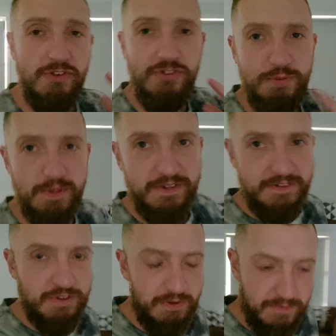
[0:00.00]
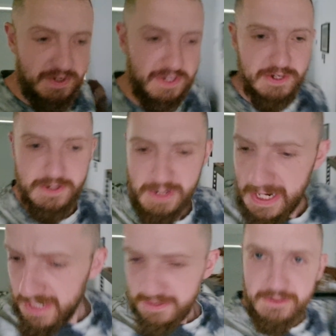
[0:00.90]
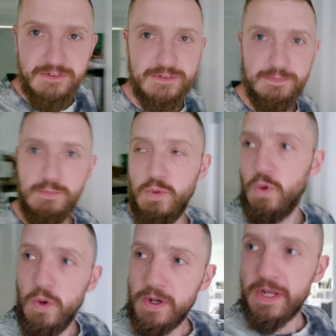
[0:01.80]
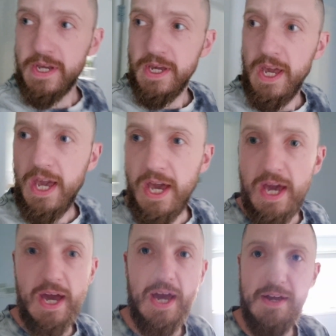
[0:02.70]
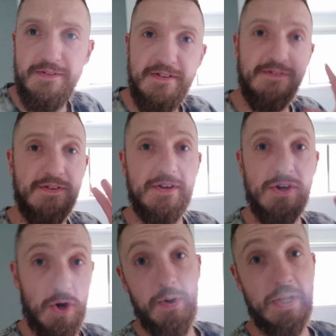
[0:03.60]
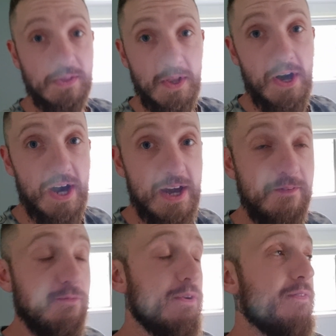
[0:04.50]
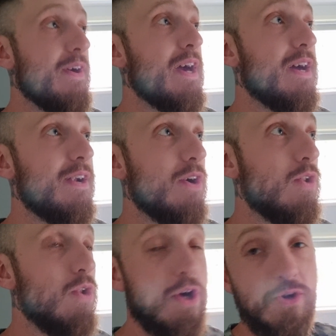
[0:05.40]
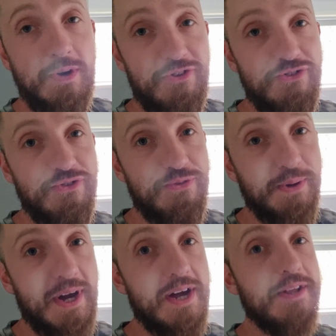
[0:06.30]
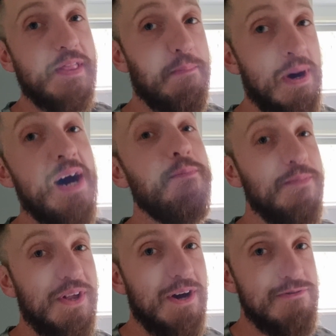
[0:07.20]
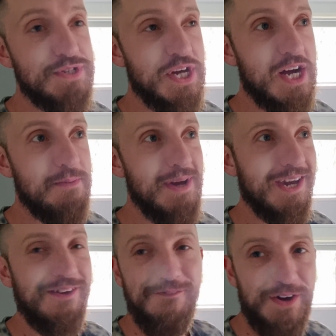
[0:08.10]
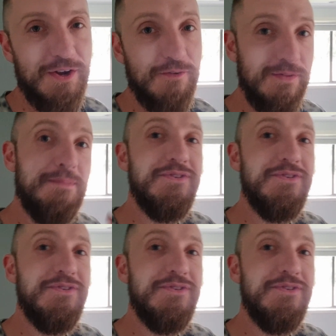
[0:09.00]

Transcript: I just released a new video this morning, and since going live, we've had a lot of questions regarding the pump that I was kind of making fun of.